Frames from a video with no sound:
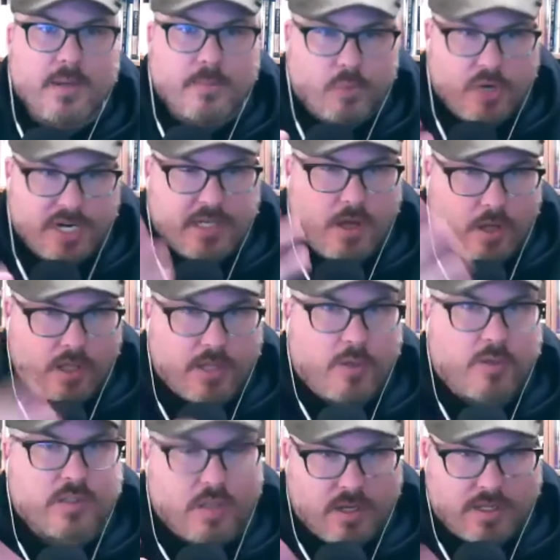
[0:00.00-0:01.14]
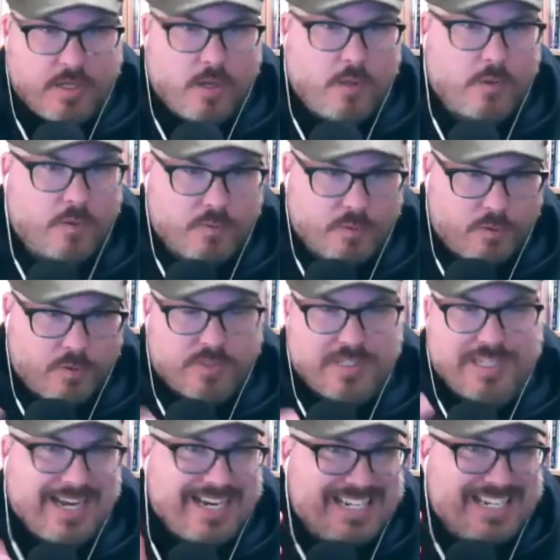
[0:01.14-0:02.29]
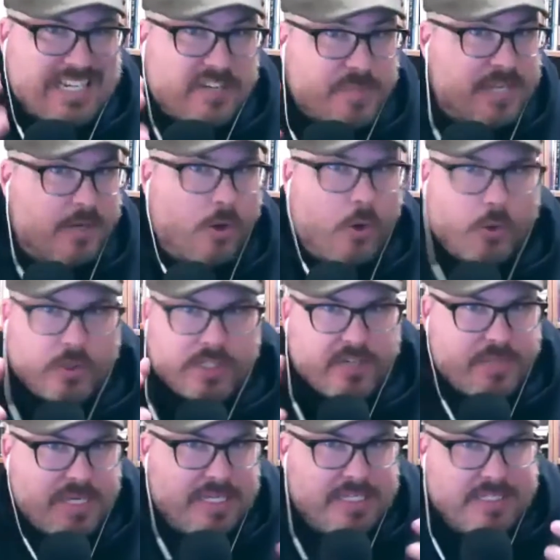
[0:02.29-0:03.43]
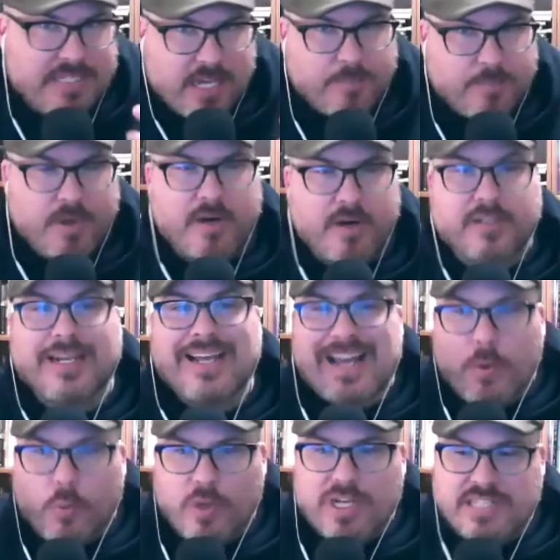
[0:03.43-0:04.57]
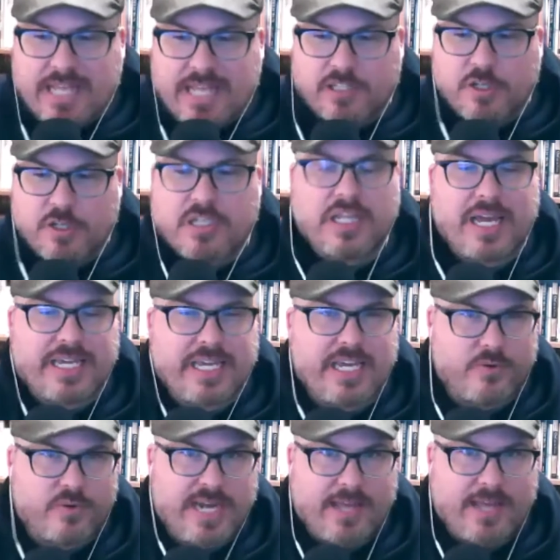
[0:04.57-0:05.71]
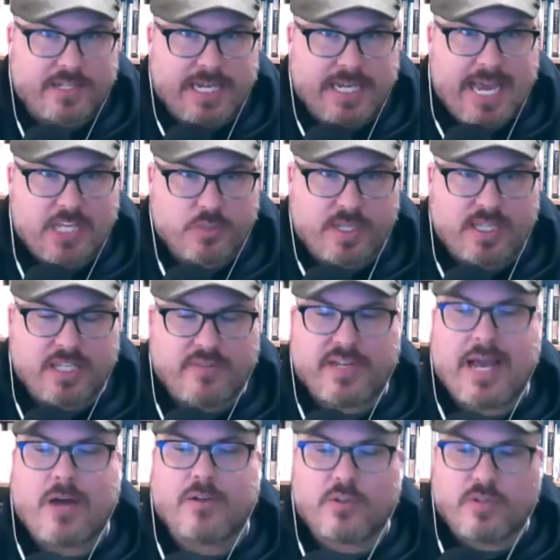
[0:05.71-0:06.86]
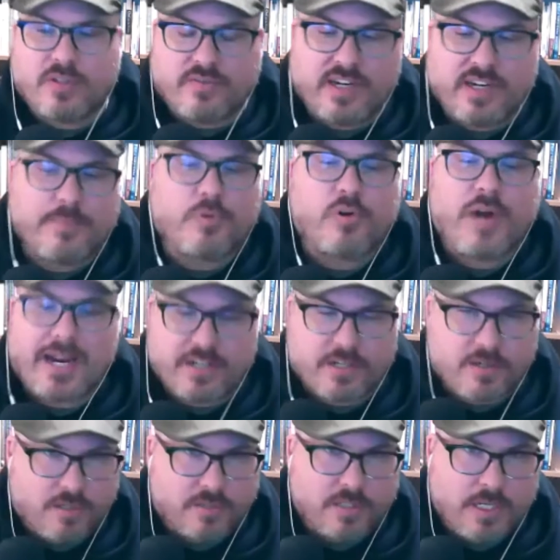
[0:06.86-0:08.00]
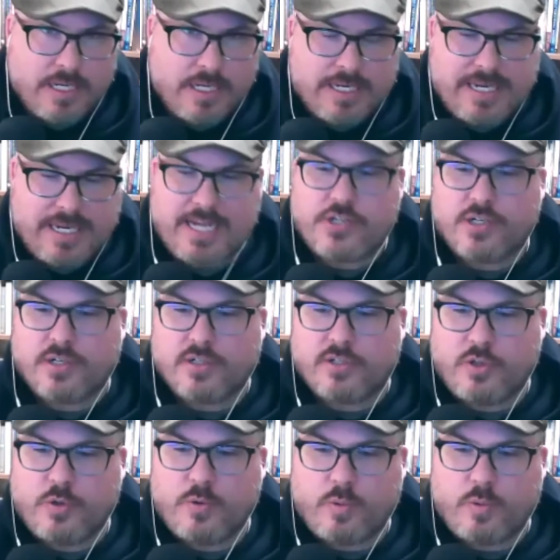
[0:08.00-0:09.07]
bring all of those laws, all those rules, this idea of being holy, of being set apart? What does that look like in reality as we live it out? So there's very practical nature to